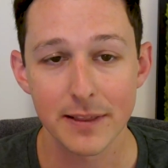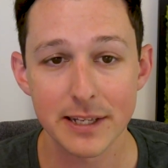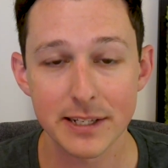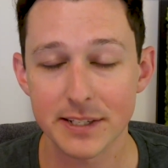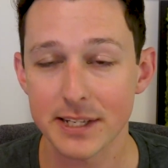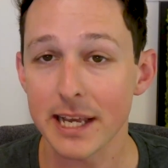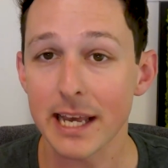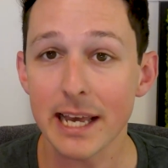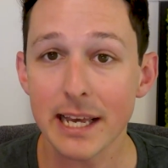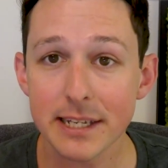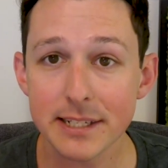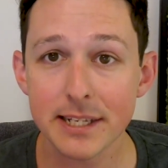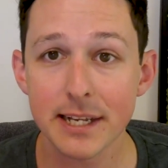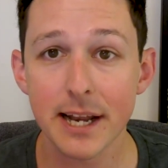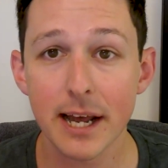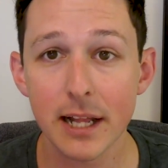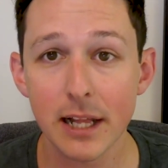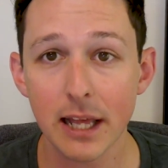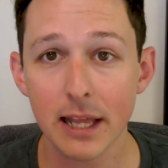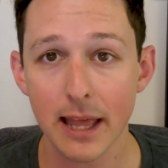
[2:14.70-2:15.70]
this is an
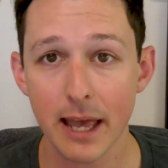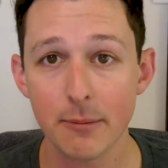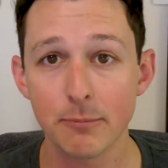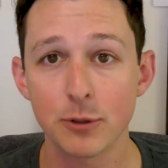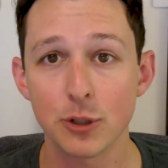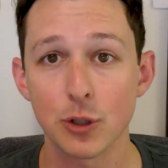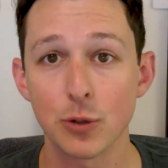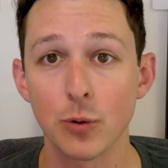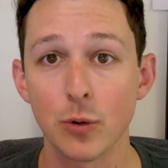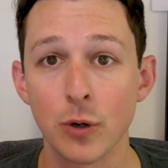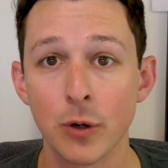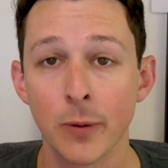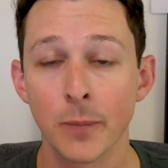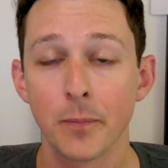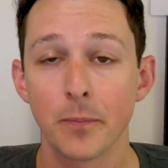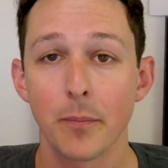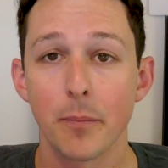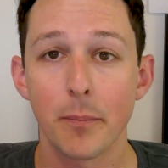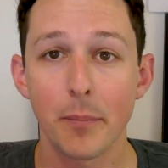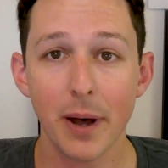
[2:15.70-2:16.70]
L L M tool,
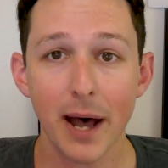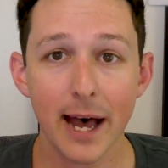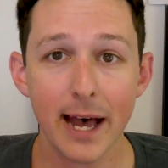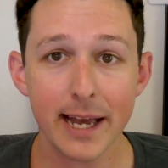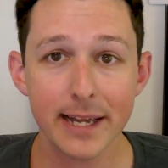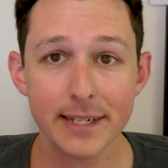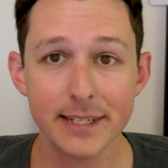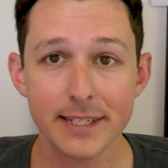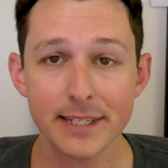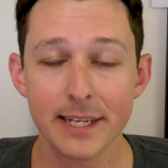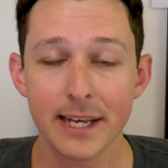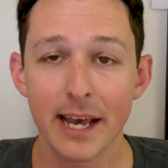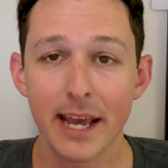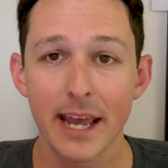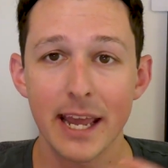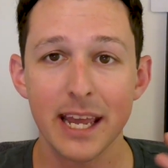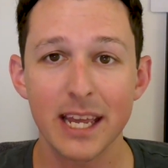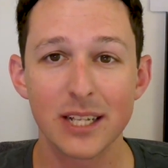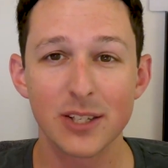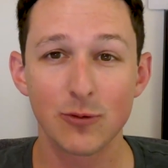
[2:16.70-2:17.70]
but
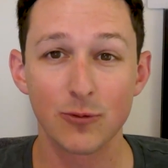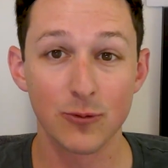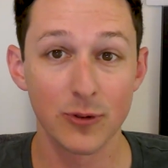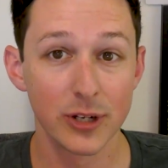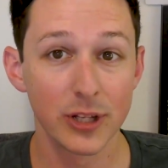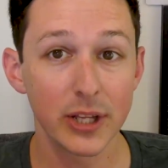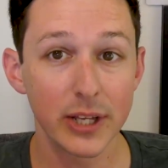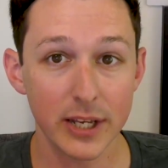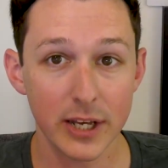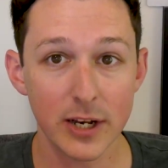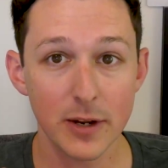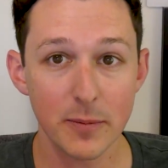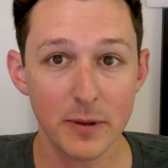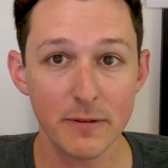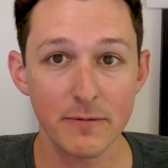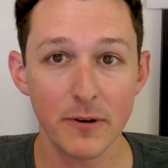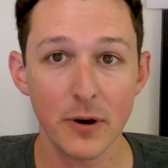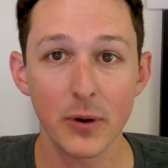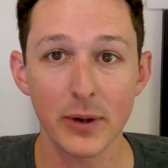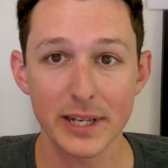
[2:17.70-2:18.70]
it's really going to
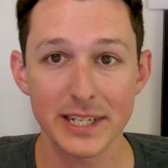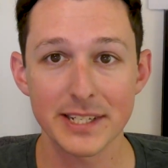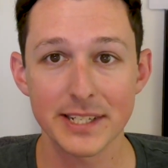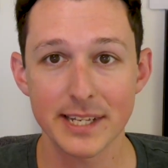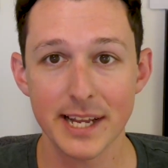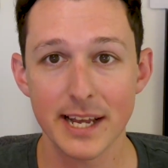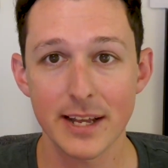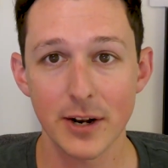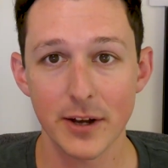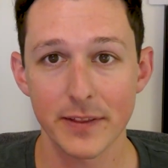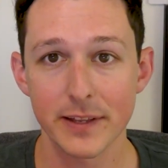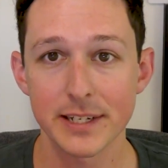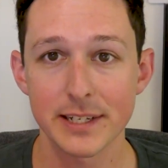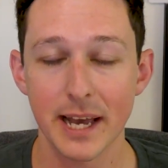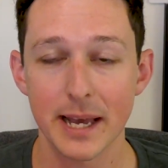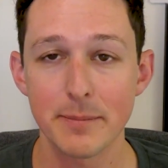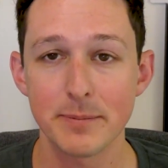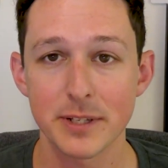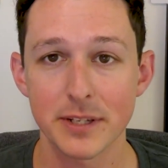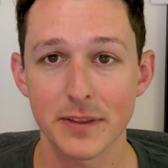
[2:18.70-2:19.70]
be focused in on the
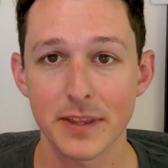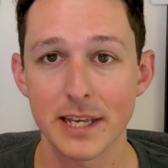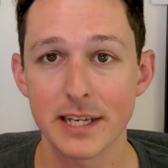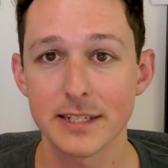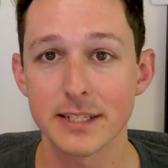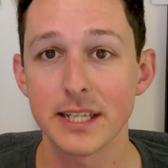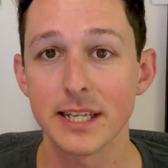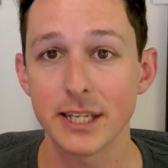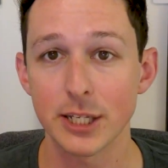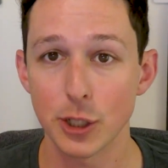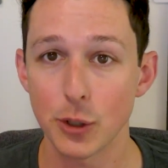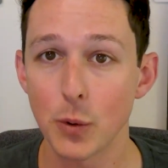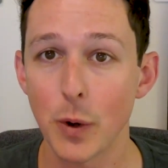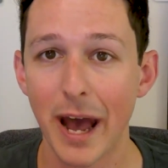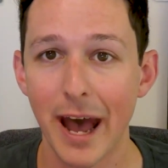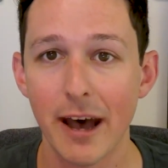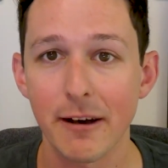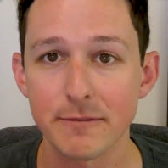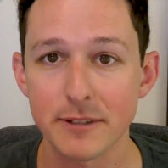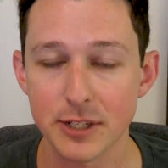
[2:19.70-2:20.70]
types of things that you
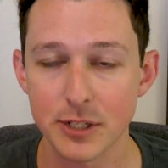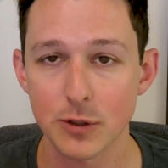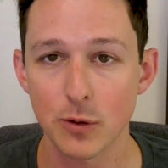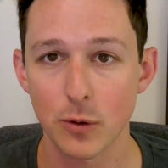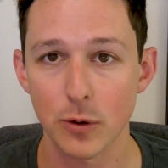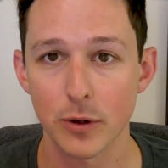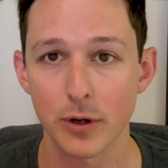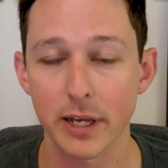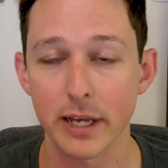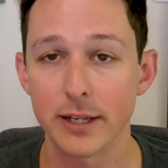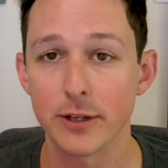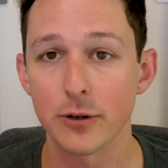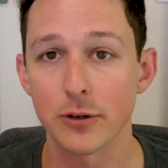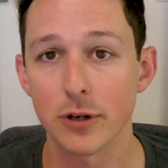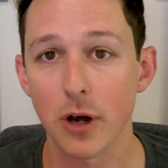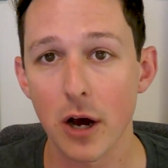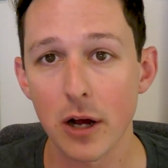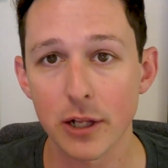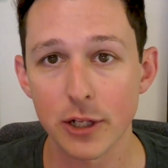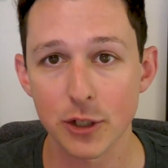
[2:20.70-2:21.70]
have stored in your
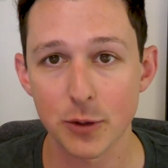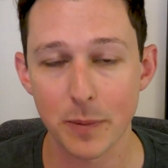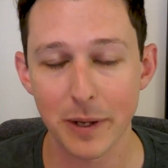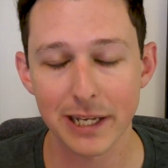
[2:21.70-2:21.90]
knowledge